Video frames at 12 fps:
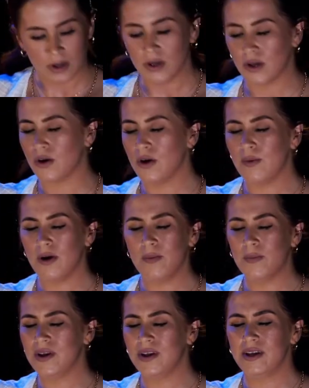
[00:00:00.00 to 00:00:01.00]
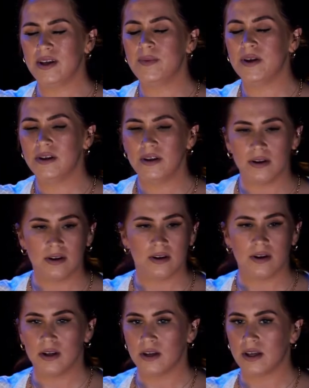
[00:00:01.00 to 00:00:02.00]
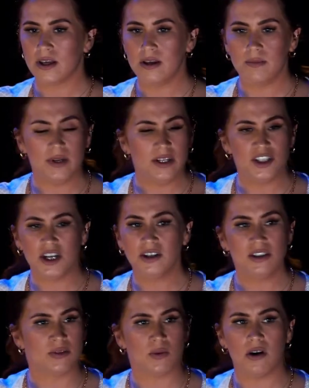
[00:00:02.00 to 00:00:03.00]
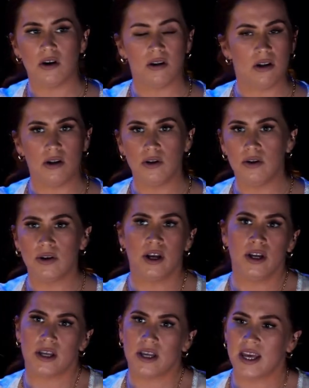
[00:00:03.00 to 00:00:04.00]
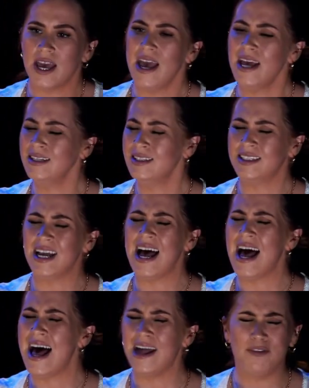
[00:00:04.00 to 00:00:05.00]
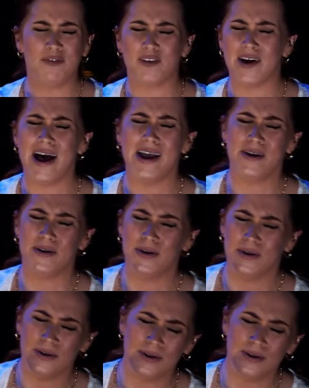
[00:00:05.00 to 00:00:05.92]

Come on baby, give me just one look. You can't start a fire.